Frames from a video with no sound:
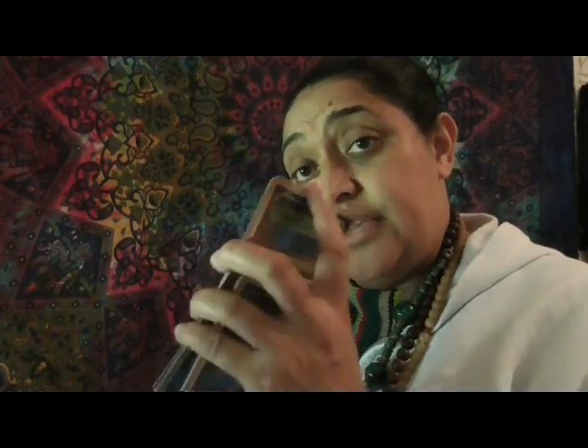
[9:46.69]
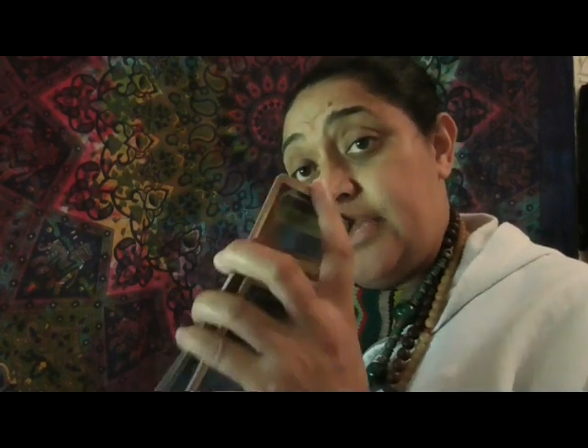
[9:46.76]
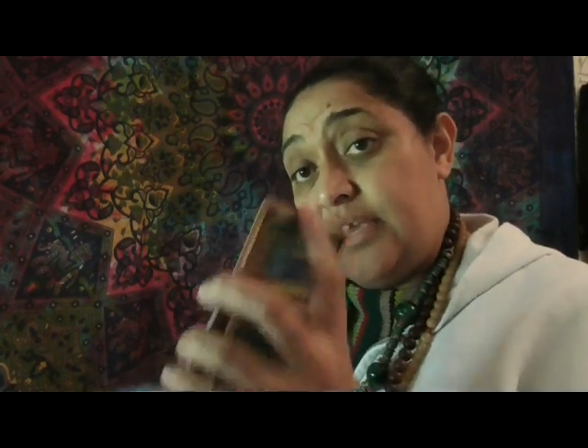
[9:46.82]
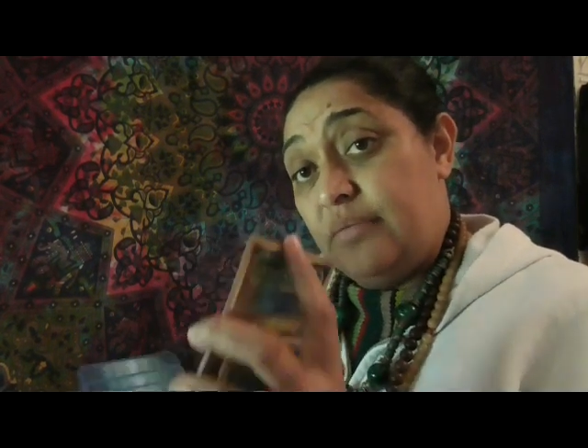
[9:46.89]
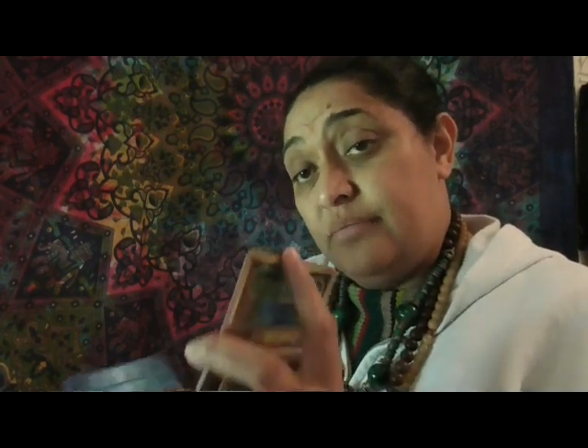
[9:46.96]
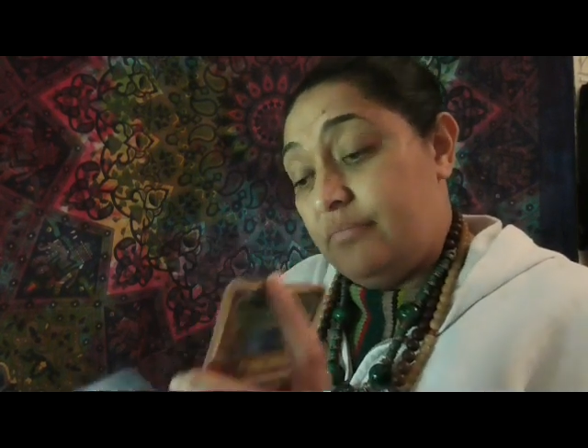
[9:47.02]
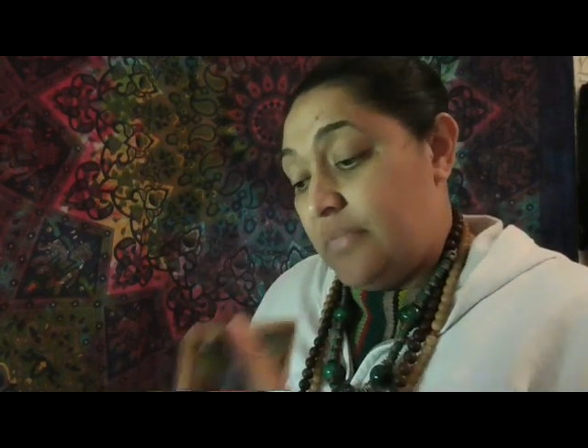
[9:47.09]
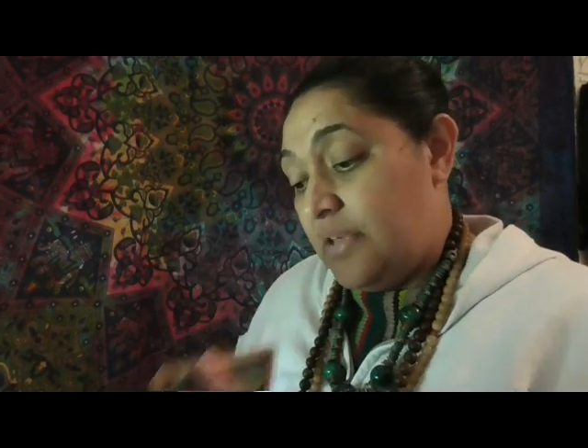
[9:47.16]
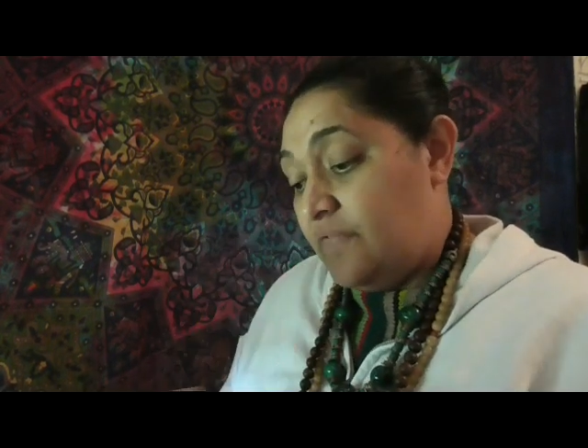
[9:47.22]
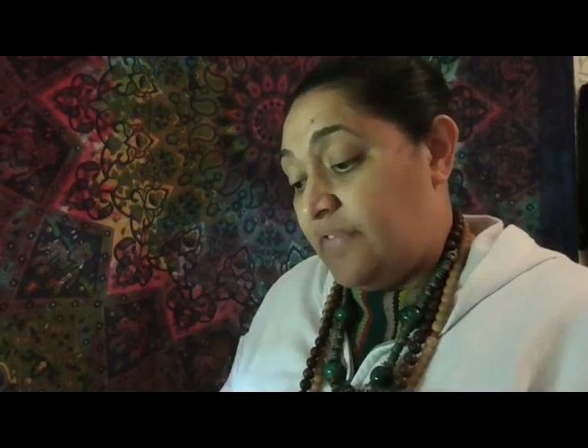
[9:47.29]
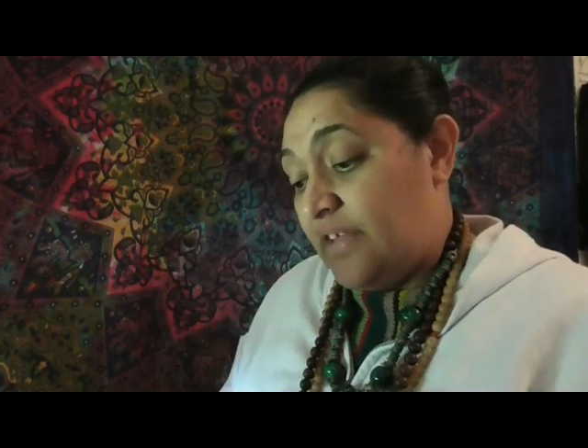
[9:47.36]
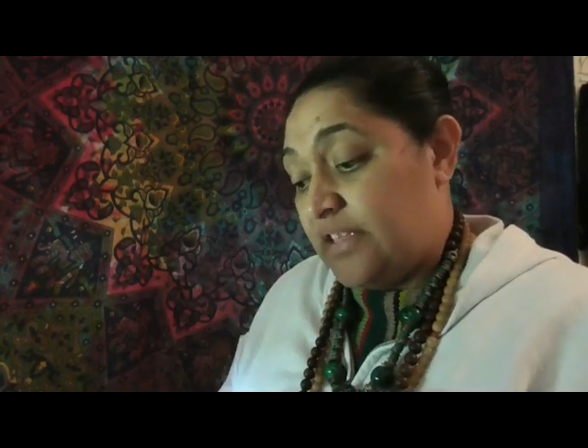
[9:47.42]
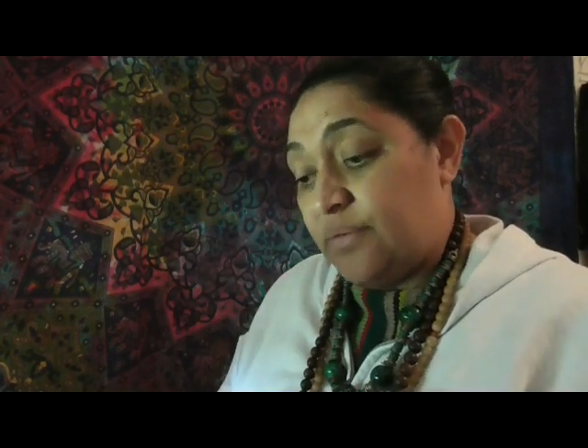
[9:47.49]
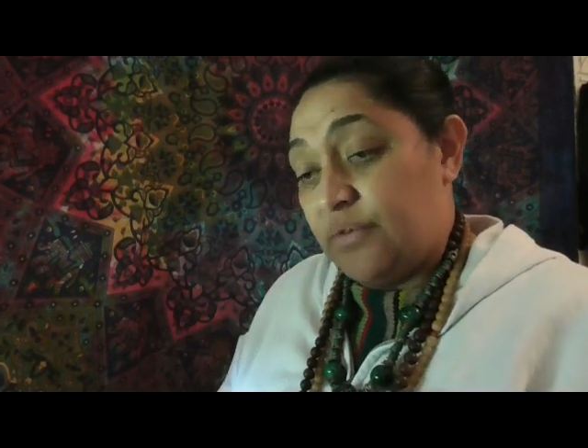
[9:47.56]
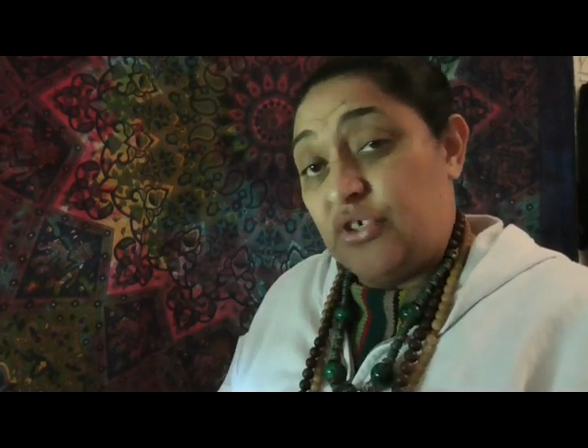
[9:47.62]
him if
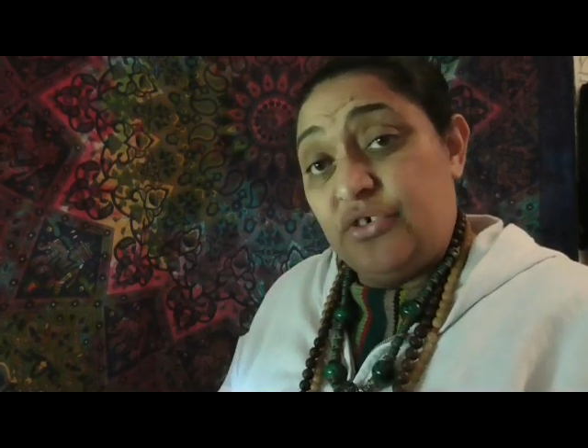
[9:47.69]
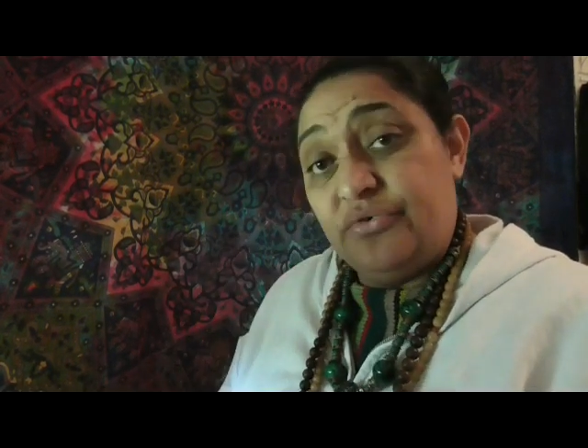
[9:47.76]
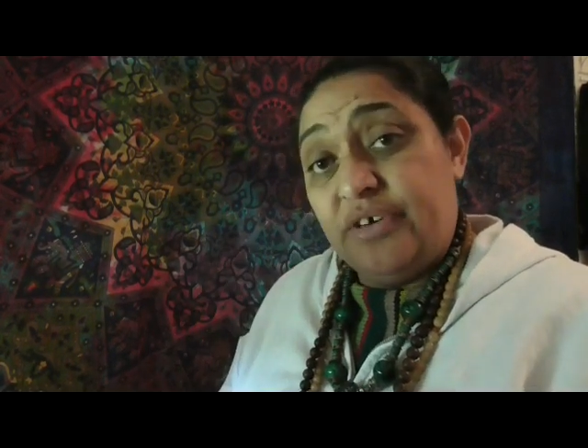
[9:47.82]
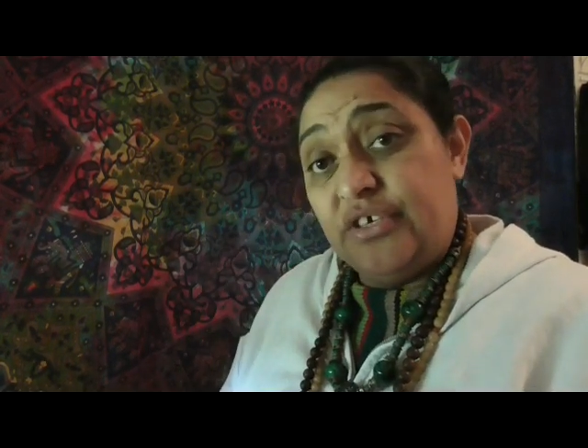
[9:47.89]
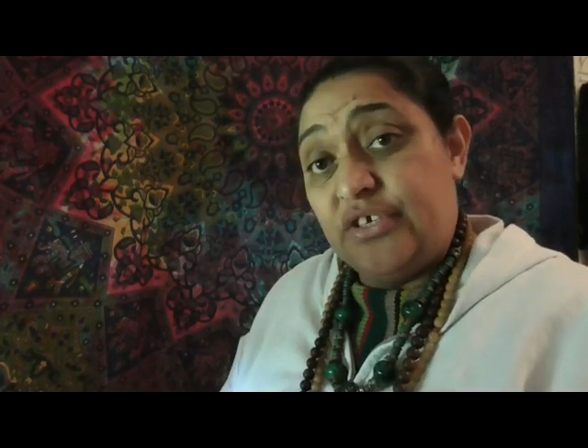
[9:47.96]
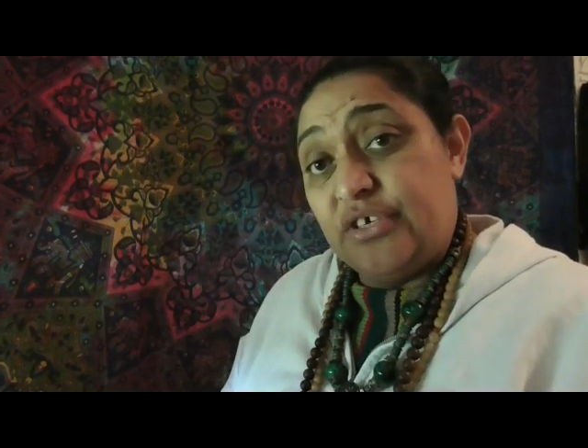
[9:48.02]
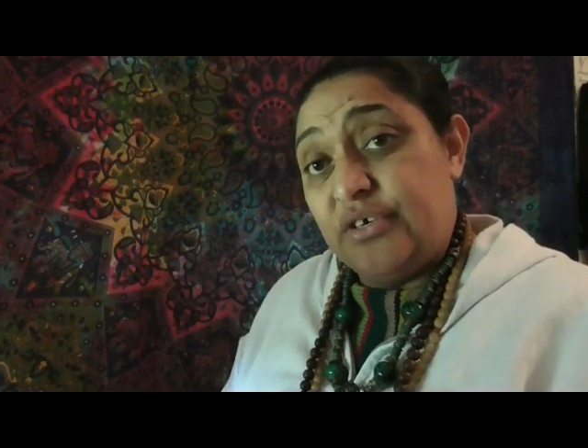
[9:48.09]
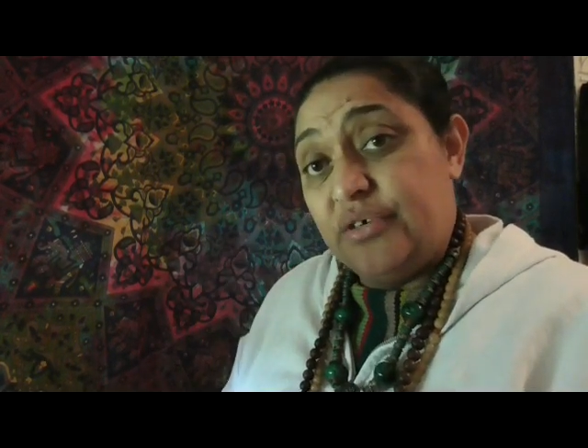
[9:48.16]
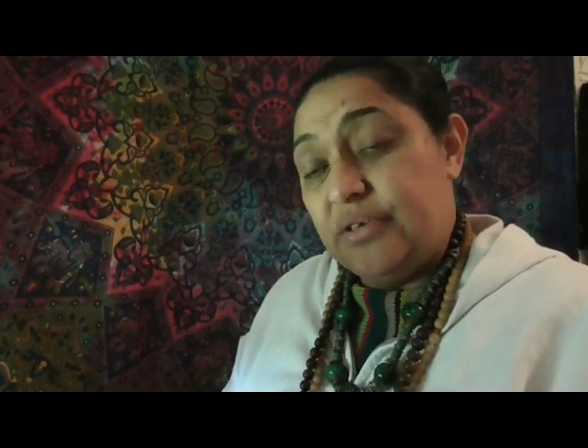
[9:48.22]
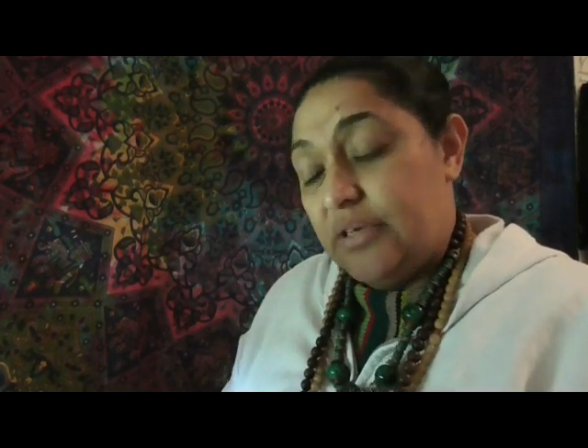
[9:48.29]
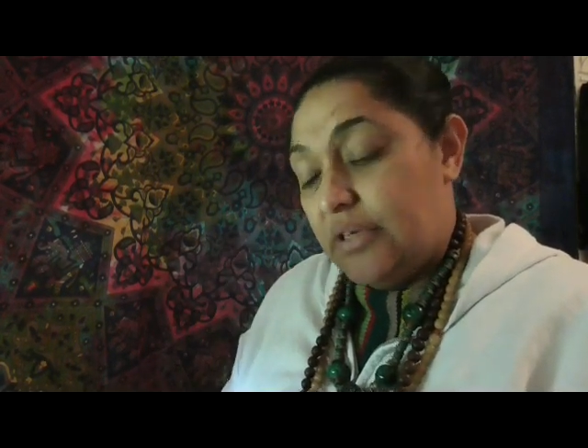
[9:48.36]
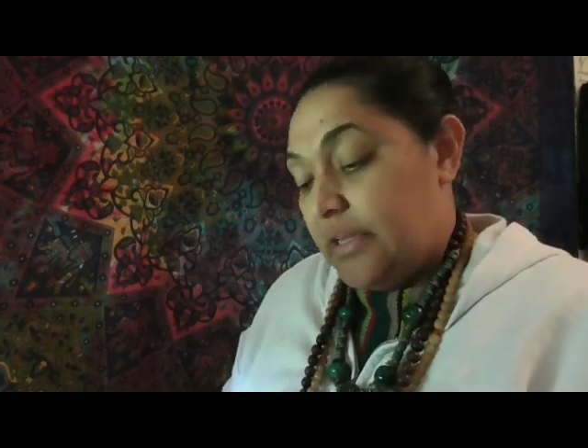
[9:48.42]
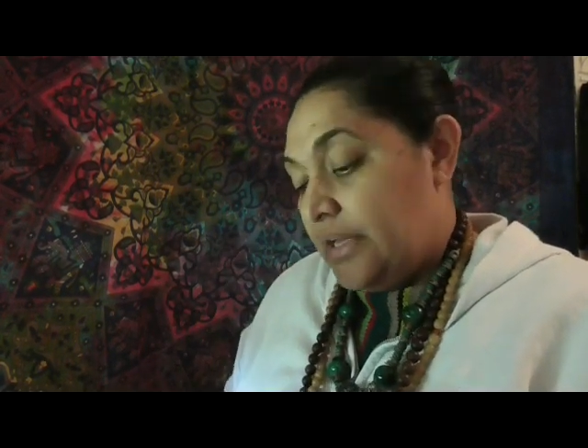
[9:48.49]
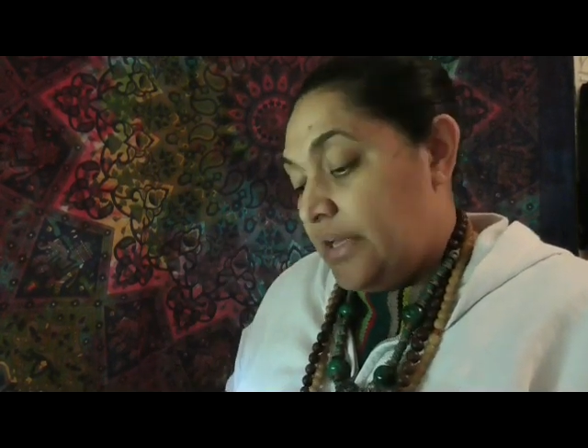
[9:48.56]
that's what you're into,